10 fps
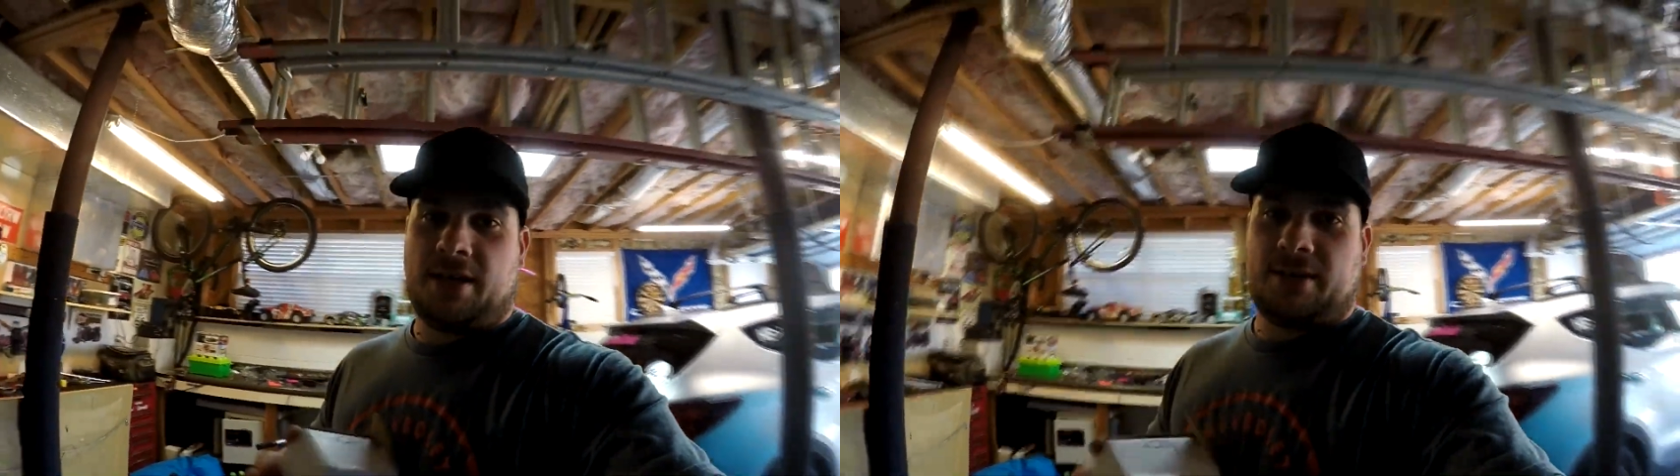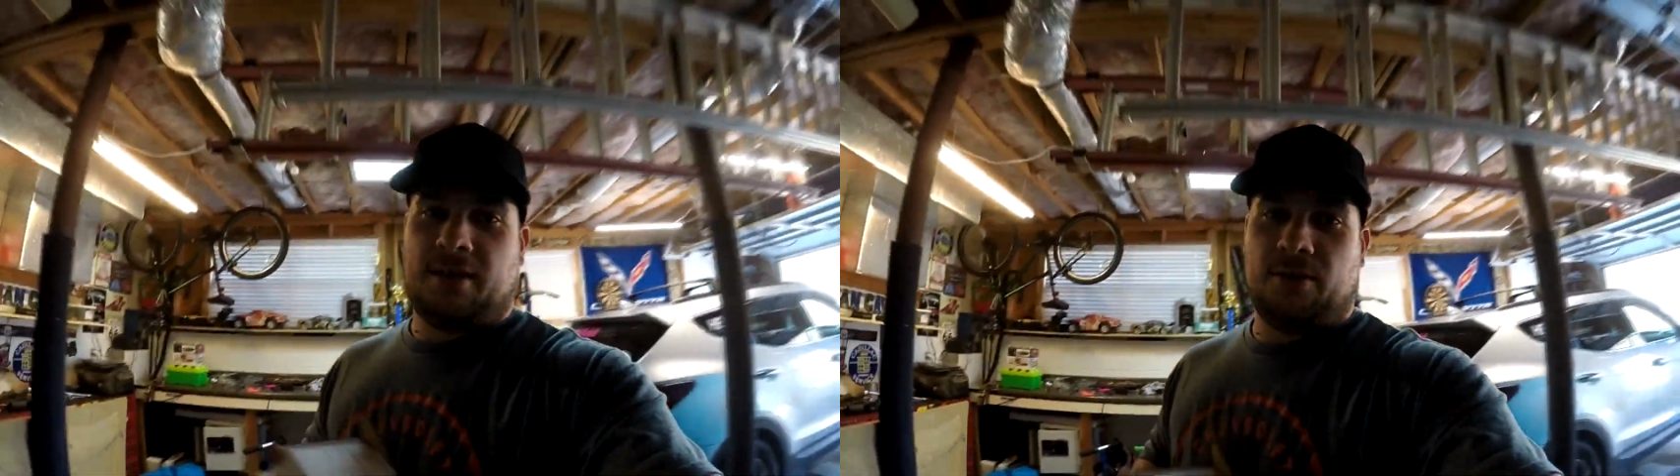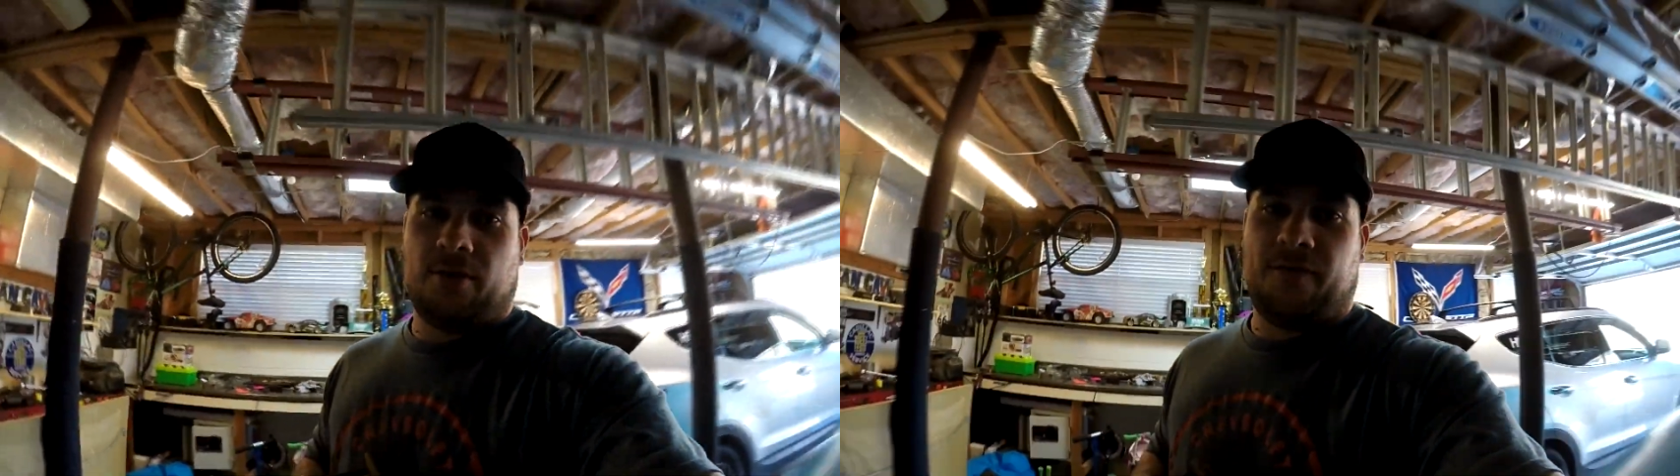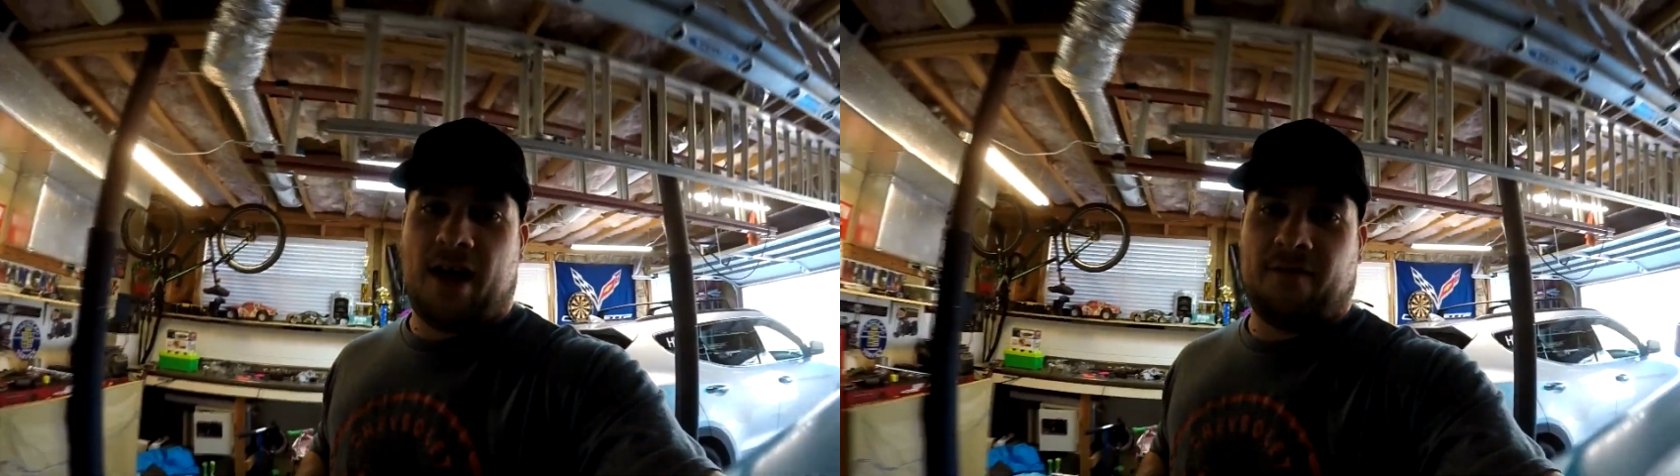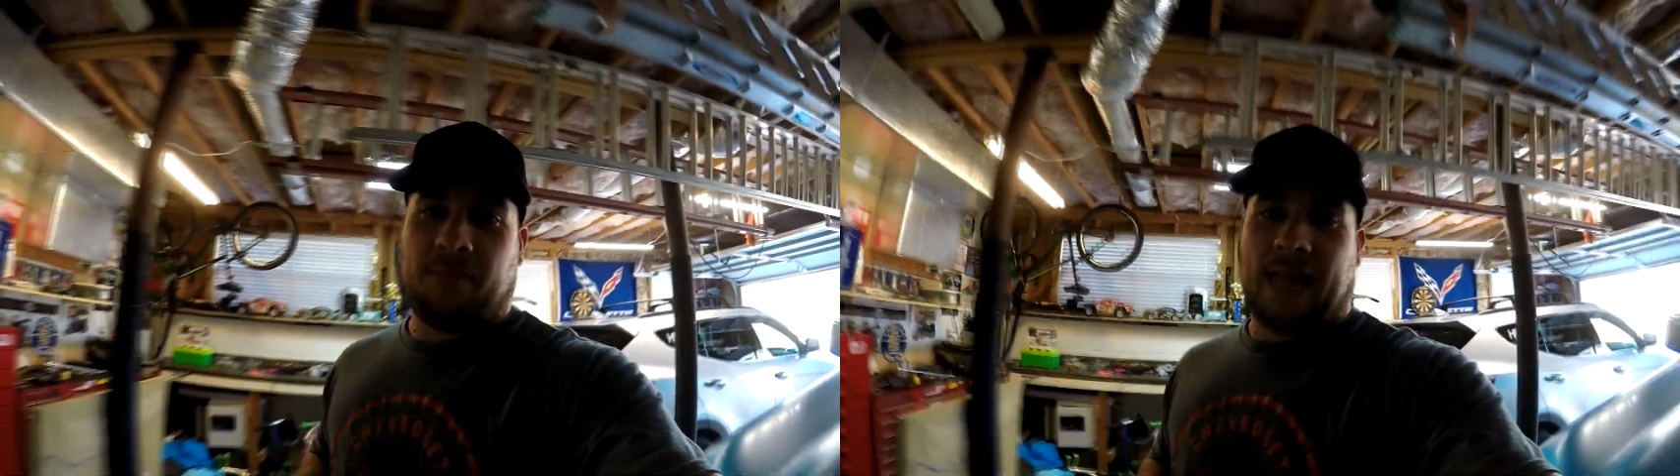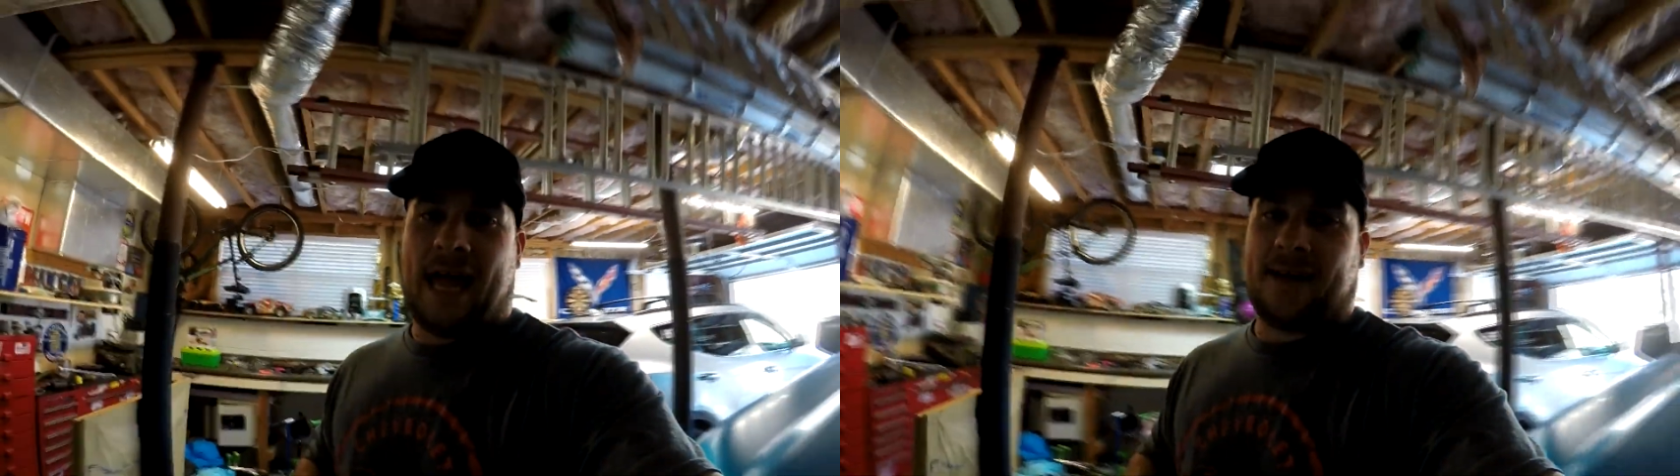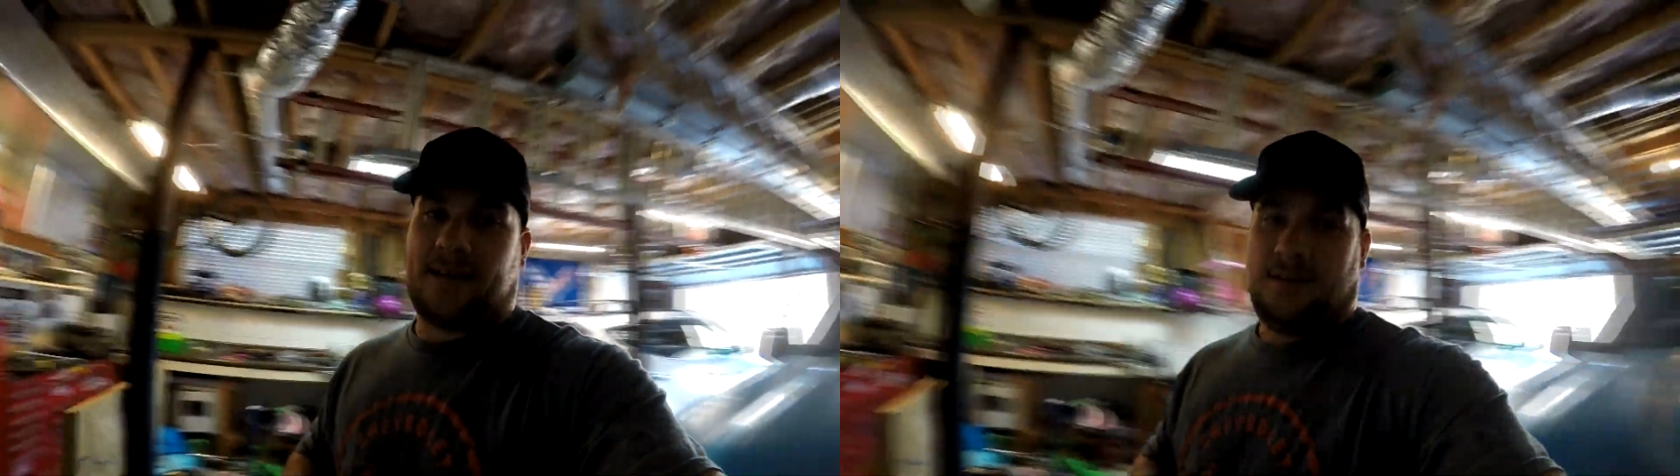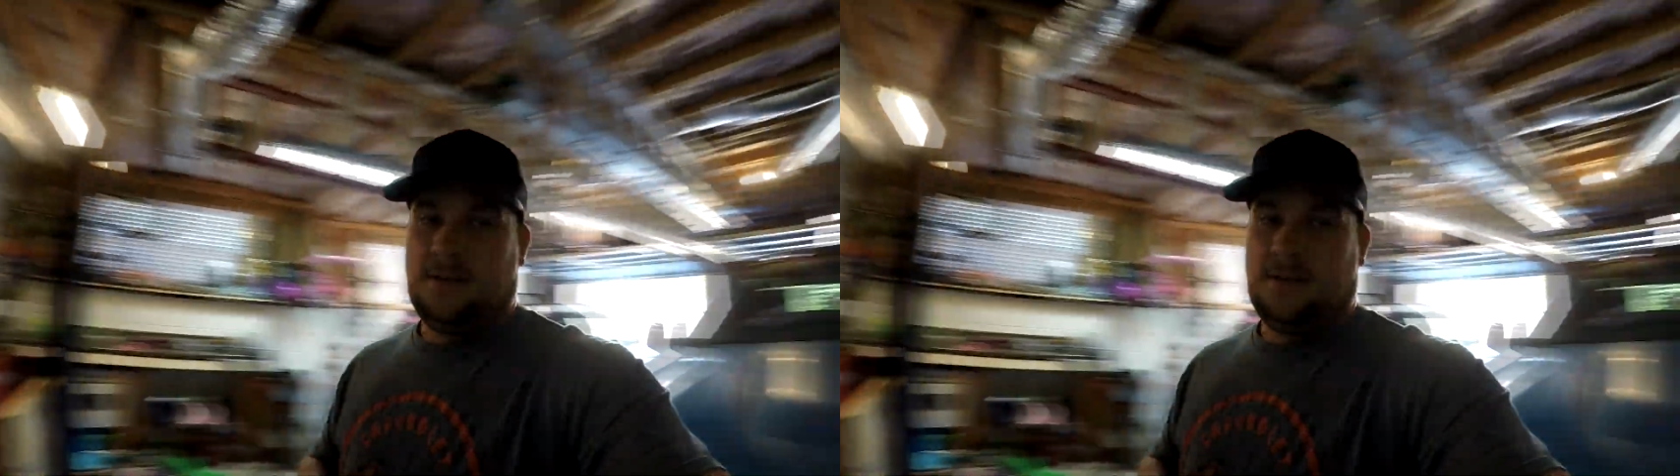It's a Hero 5 Black.